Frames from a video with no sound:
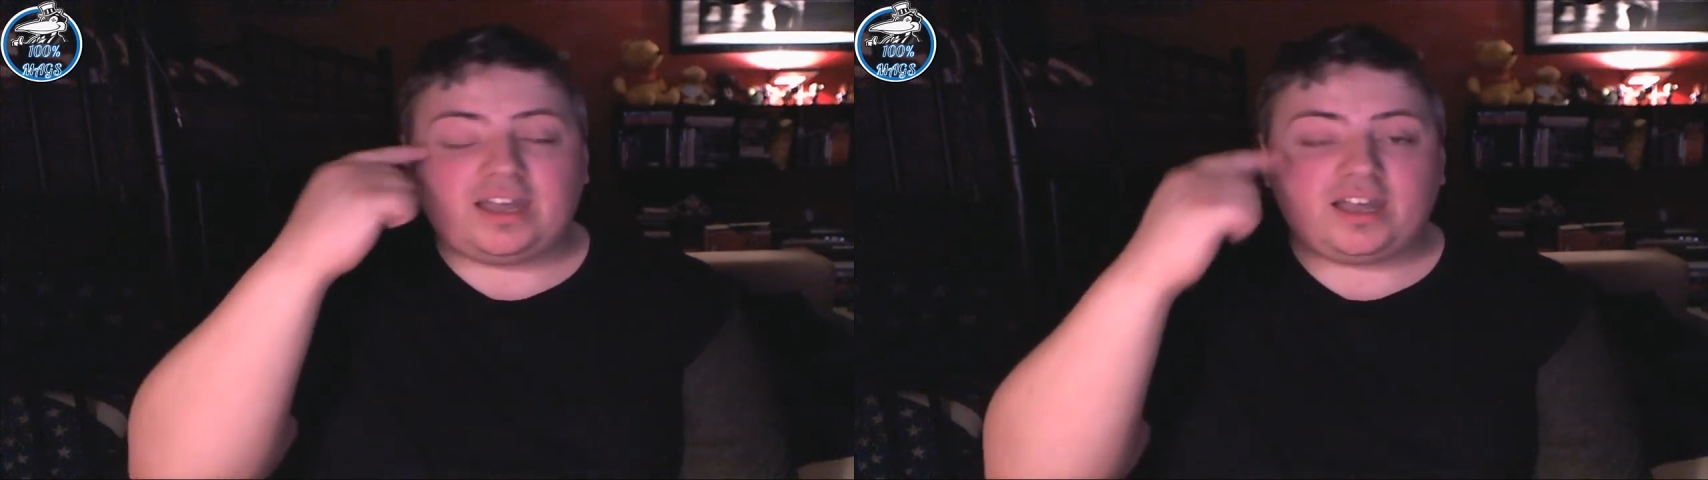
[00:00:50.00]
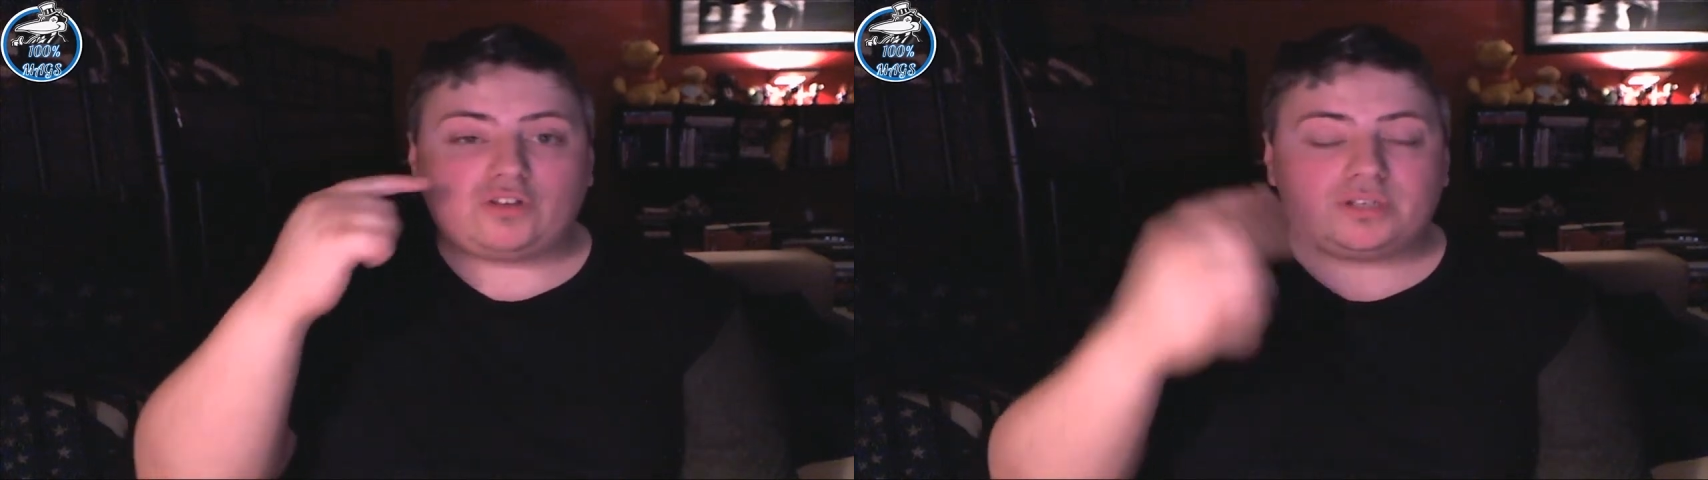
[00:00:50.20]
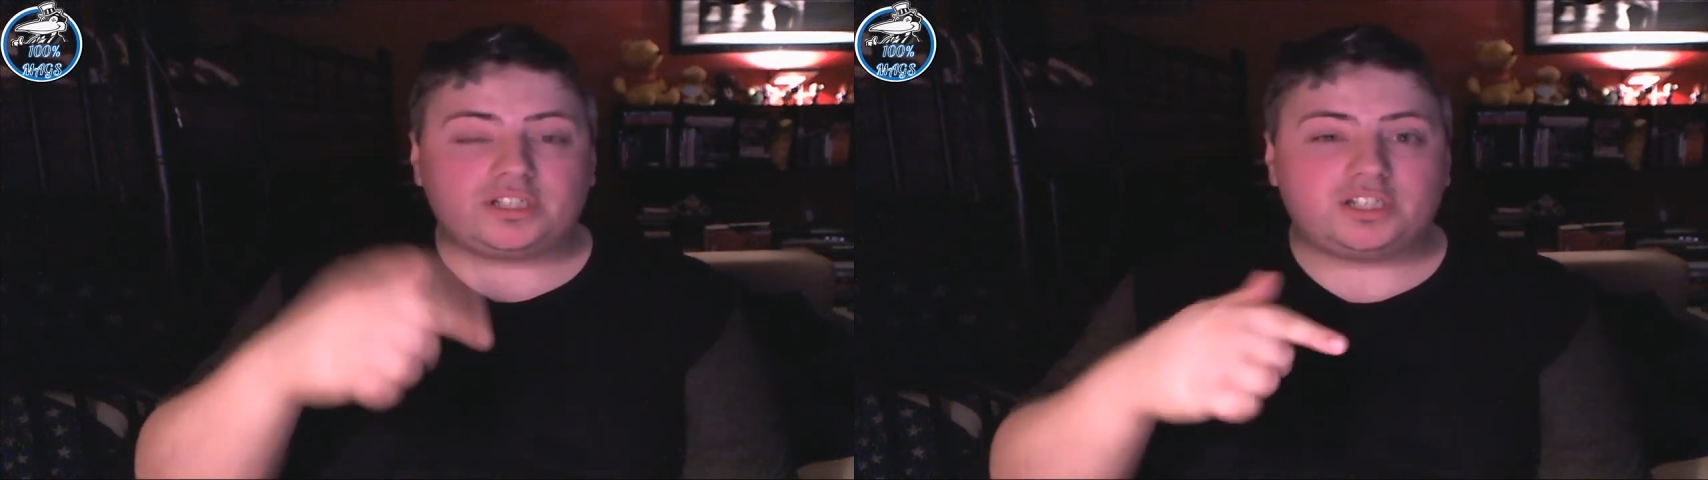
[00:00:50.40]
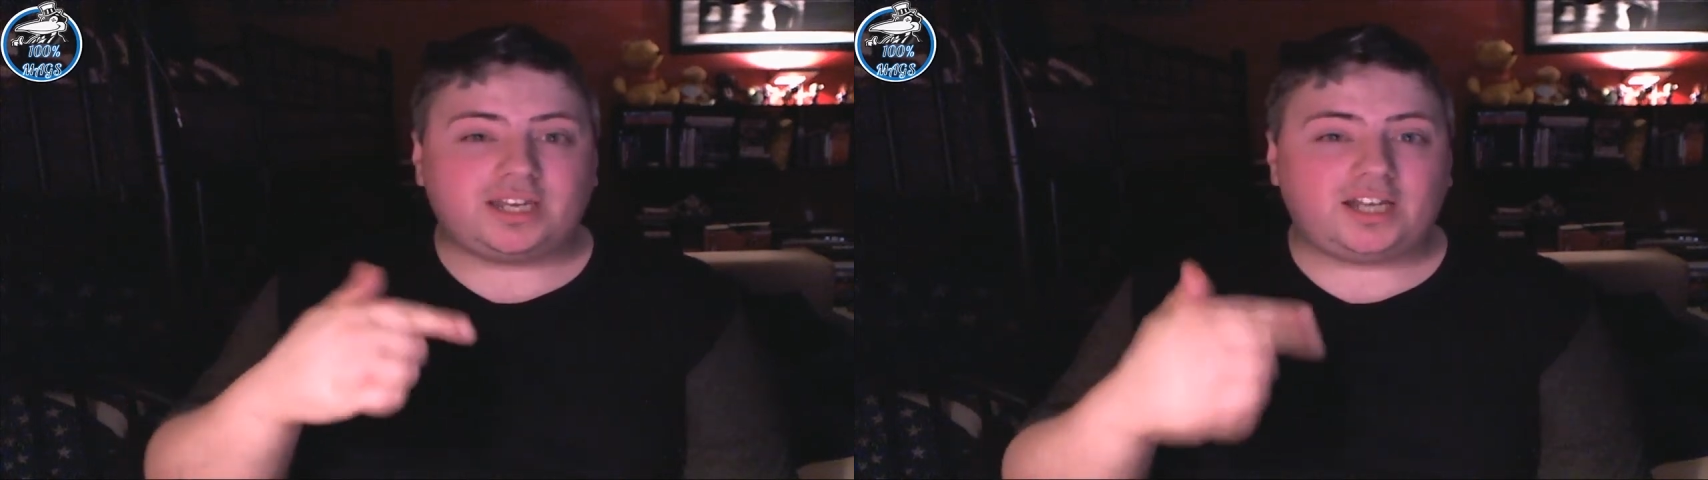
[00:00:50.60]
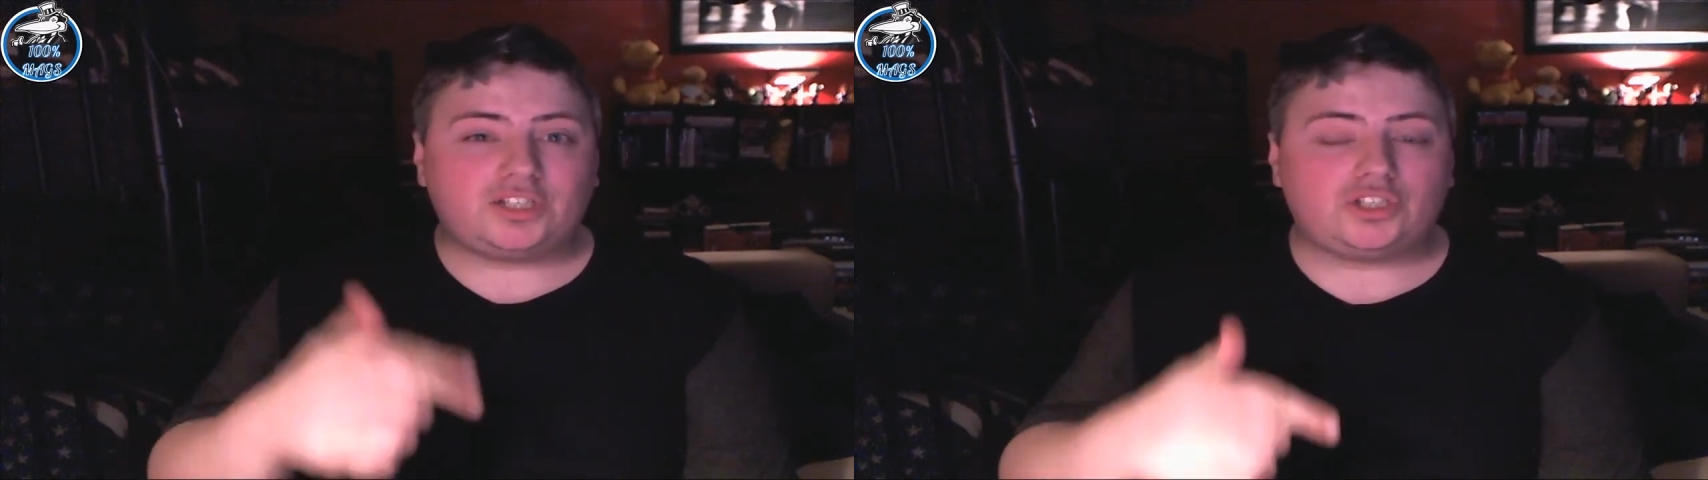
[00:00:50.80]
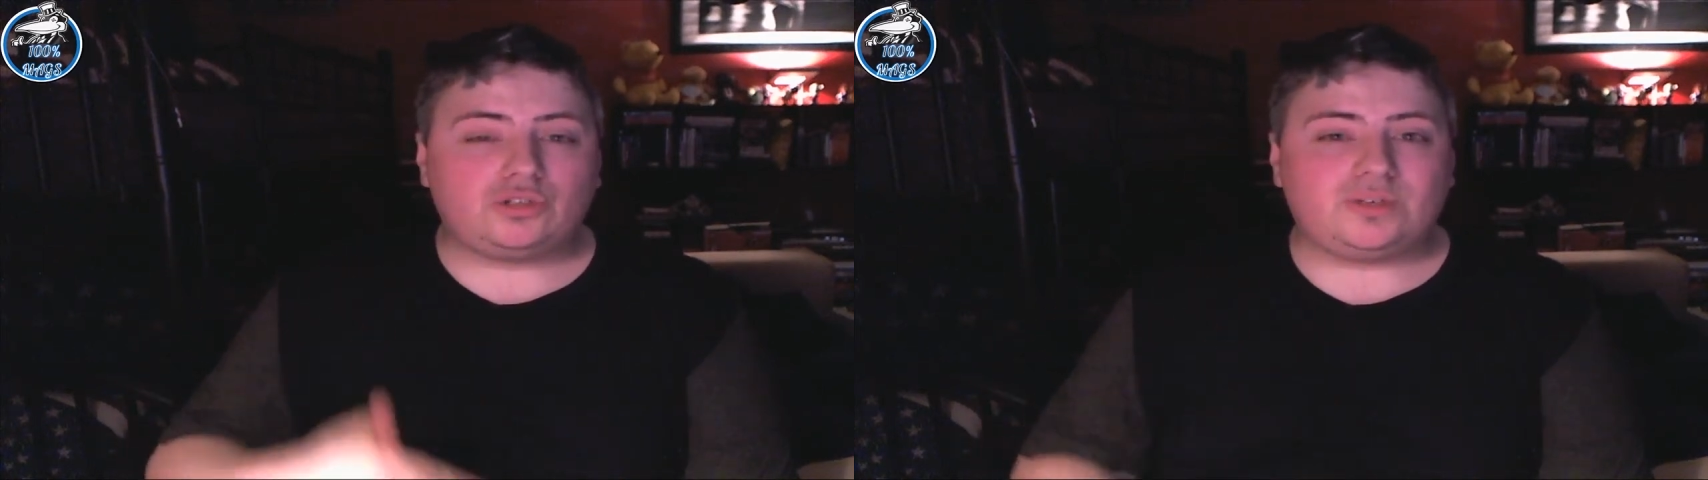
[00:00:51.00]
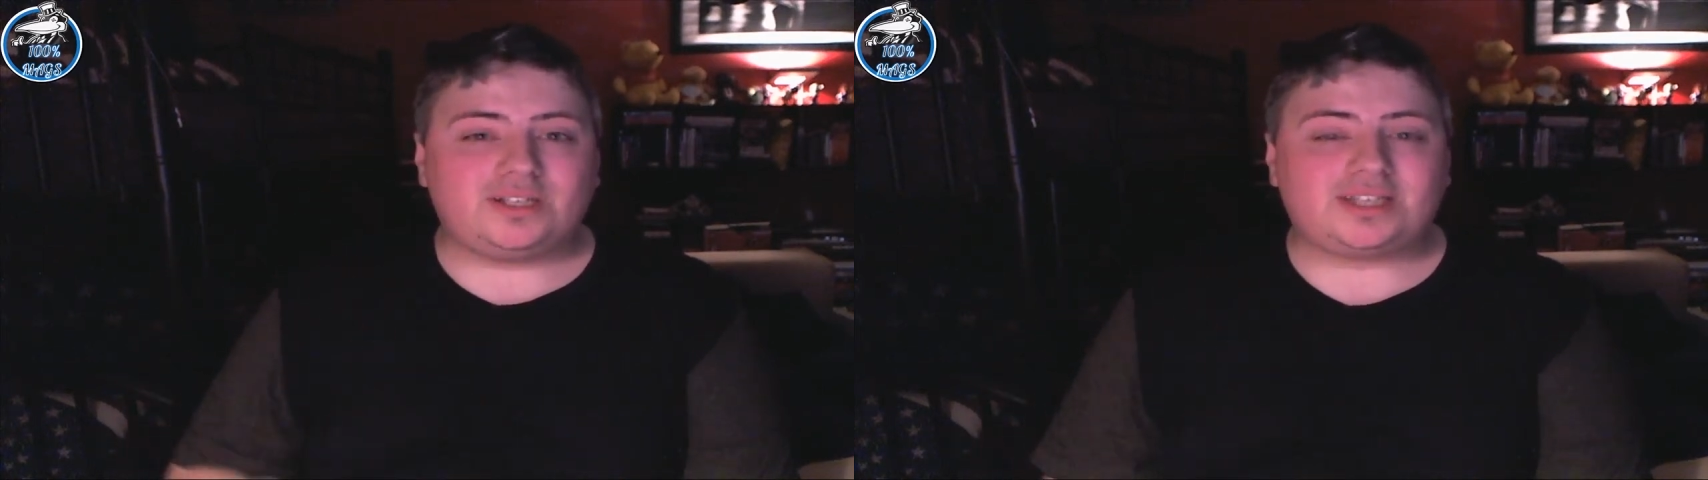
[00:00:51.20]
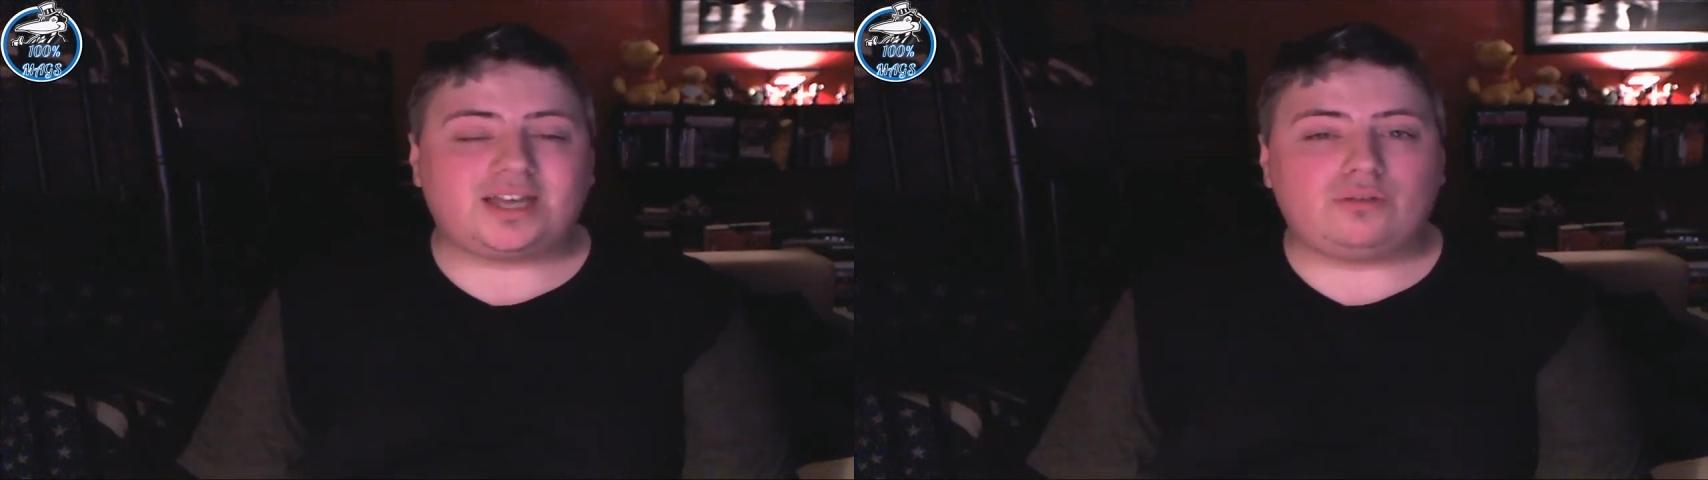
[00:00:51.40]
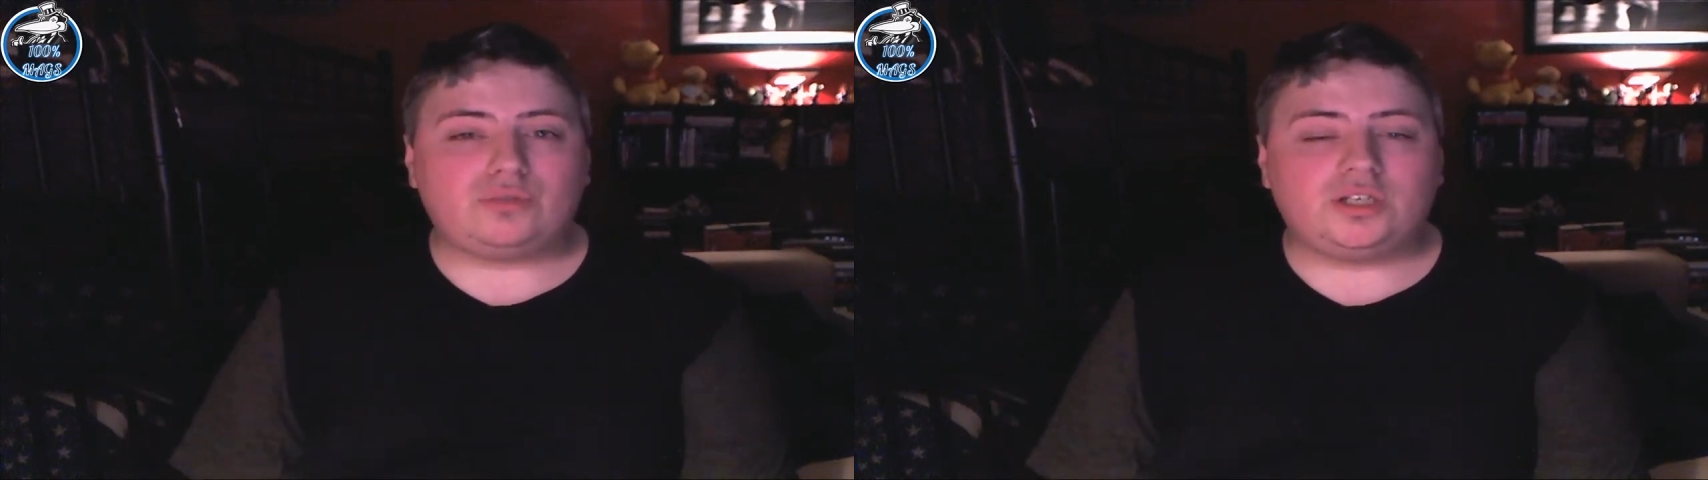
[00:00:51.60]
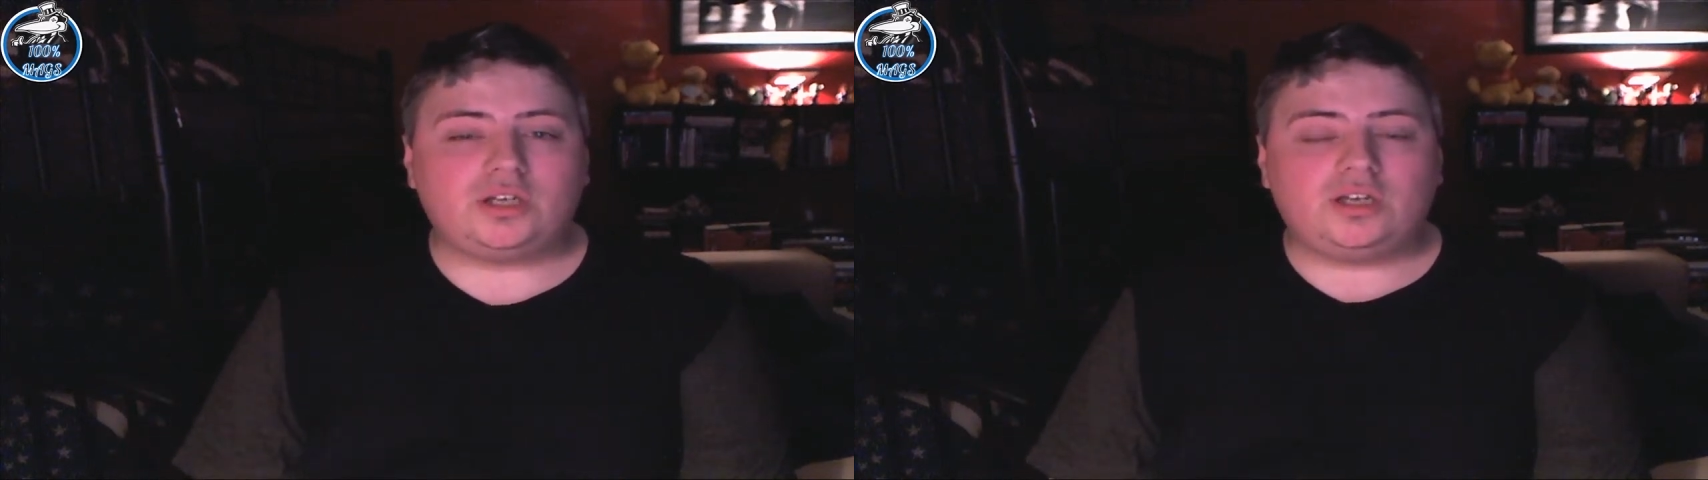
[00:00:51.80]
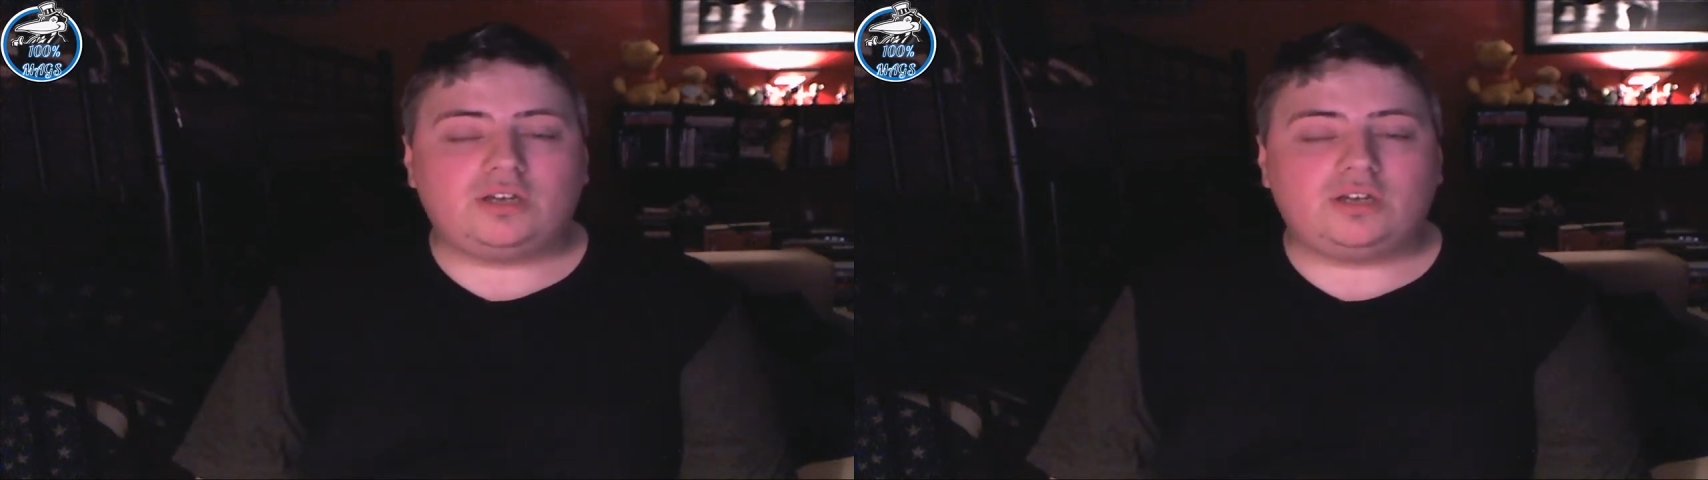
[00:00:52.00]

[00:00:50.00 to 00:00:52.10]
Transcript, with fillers: Christian Atsu is out,